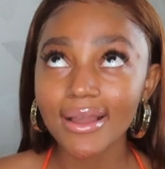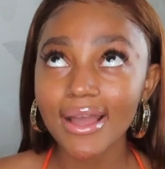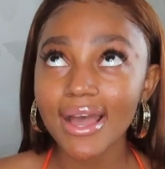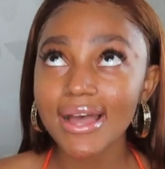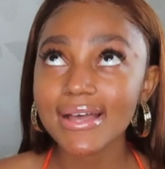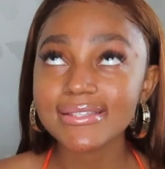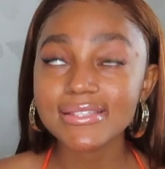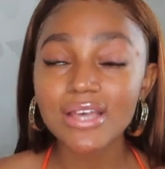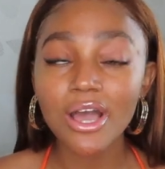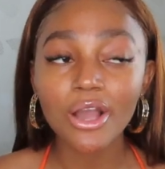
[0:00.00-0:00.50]

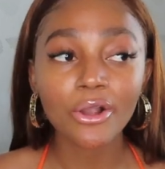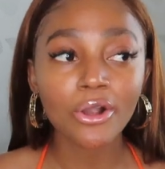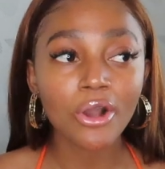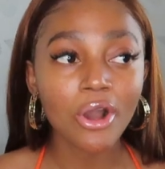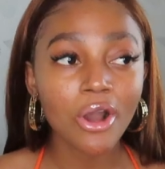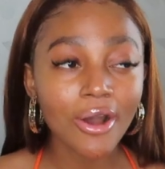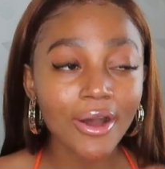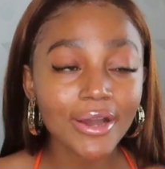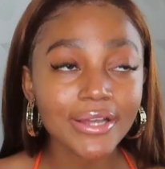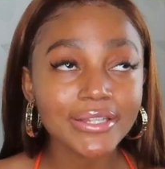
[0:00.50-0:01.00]
Guys, I
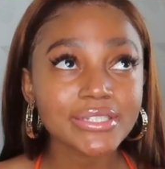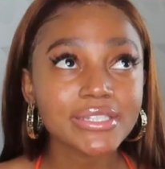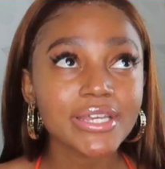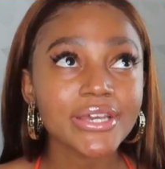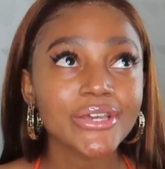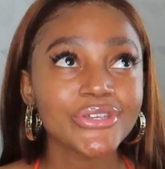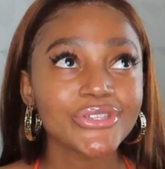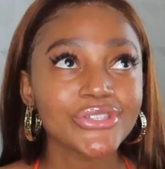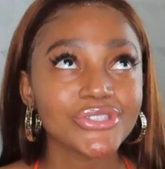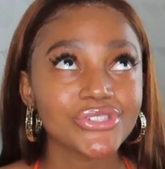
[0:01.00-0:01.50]
can't
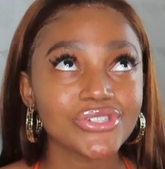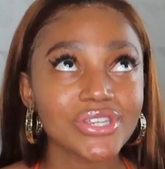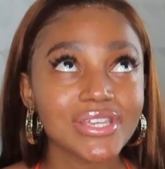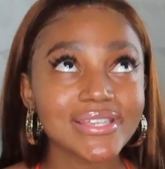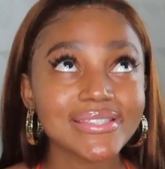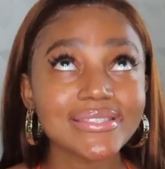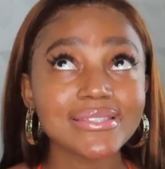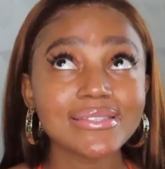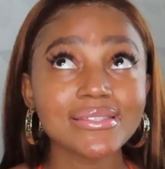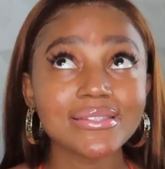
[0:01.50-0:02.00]

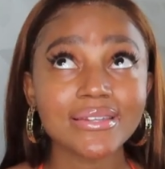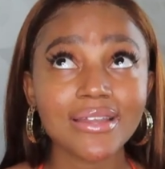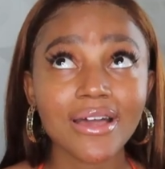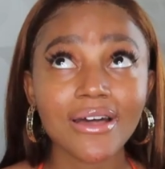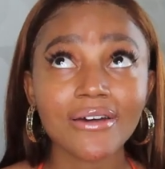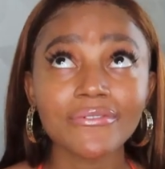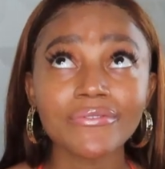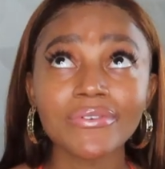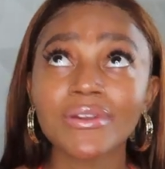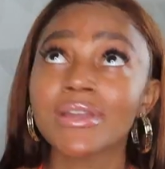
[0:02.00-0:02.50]
stress this
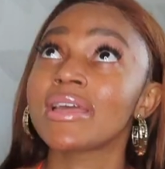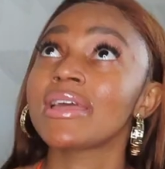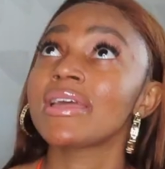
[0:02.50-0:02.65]
enough.